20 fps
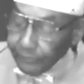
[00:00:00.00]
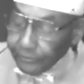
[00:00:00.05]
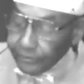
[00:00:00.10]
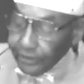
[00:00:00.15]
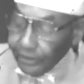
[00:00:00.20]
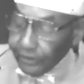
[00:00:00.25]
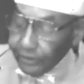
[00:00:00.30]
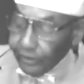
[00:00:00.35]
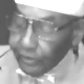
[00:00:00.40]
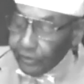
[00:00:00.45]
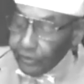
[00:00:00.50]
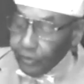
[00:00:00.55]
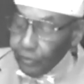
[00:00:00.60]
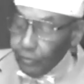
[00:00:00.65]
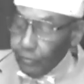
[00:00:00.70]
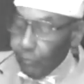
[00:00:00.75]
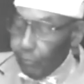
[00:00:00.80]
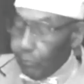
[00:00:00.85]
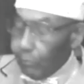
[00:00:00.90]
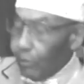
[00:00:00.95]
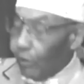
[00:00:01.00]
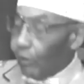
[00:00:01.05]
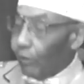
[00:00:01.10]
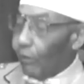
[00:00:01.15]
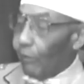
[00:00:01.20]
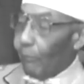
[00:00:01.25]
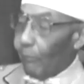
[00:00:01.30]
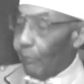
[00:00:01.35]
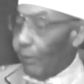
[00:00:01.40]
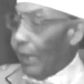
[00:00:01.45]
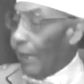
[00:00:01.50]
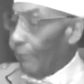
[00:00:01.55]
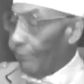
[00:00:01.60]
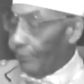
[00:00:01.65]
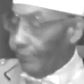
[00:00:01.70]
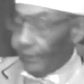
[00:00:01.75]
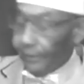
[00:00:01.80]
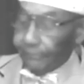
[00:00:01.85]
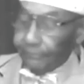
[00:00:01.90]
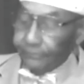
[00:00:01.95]
seeing a new book
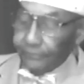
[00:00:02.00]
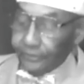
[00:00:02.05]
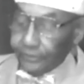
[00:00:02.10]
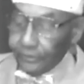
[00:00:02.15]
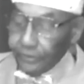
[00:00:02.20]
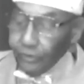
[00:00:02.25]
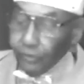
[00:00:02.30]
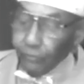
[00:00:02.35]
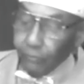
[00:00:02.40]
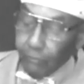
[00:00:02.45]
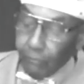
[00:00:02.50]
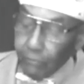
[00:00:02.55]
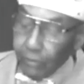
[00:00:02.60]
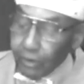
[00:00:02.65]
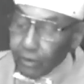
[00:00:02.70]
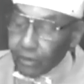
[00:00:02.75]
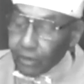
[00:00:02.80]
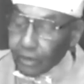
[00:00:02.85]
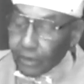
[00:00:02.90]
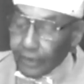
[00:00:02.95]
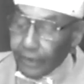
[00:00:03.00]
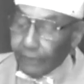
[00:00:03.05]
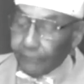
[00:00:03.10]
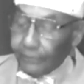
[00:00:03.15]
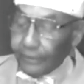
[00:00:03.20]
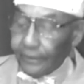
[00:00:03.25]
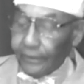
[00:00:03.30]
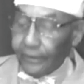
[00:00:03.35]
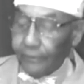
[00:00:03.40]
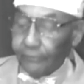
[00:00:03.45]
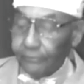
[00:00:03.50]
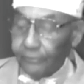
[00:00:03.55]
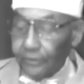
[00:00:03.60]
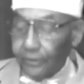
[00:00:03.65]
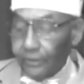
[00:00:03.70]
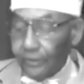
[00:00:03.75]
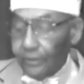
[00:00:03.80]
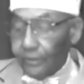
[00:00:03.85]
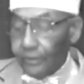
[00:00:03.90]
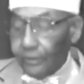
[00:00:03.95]
pop up, a new book coming up.
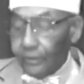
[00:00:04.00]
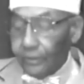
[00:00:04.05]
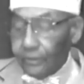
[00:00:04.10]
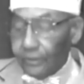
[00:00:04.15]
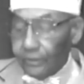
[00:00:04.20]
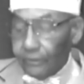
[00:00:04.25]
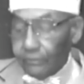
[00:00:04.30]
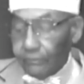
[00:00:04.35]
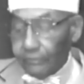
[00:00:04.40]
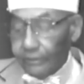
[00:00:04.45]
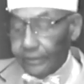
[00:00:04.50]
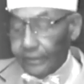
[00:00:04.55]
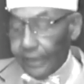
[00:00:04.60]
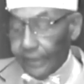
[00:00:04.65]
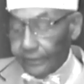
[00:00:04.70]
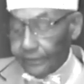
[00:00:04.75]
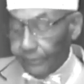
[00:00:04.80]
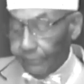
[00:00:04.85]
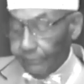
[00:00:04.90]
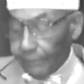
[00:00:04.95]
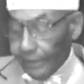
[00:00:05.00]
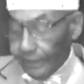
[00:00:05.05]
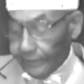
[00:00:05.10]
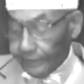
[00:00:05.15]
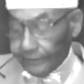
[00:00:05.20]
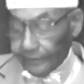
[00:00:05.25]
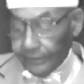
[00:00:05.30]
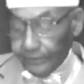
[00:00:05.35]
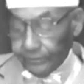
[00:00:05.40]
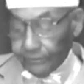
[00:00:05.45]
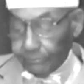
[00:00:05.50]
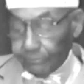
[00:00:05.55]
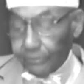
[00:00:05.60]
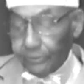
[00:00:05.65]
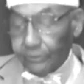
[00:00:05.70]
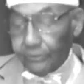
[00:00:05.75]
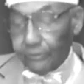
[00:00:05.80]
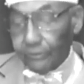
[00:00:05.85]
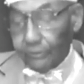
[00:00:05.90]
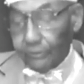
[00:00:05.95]
Right. We got to make this book